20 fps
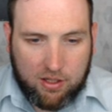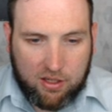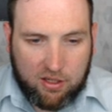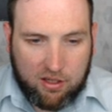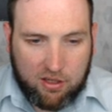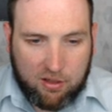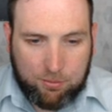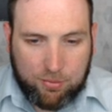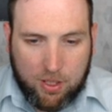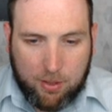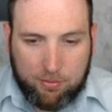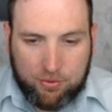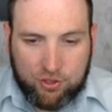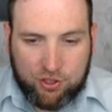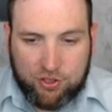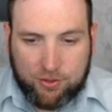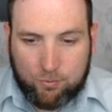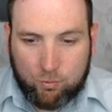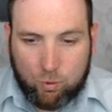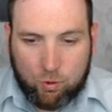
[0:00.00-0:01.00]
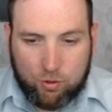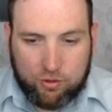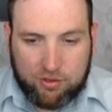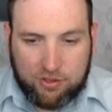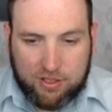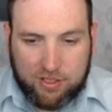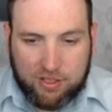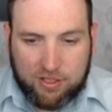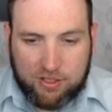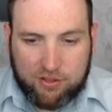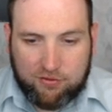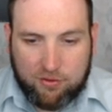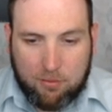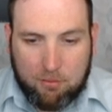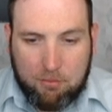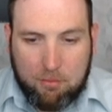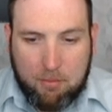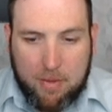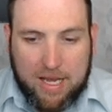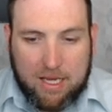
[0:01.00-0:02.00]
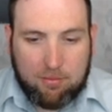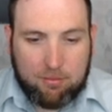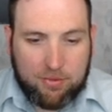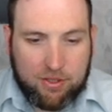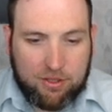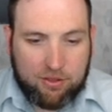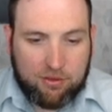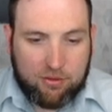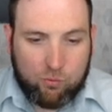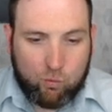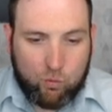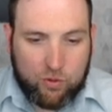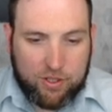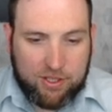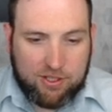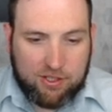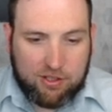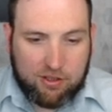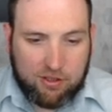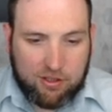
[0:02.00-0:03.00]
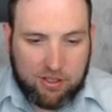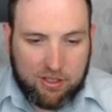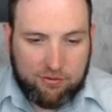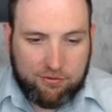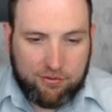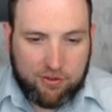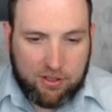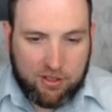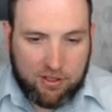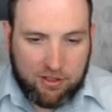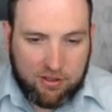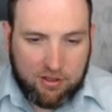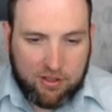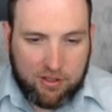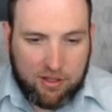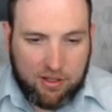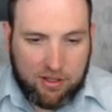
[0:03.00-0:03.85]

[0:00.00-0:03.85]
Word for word: uh, publishing royalties from Mac Miller and Wiz Khalifa,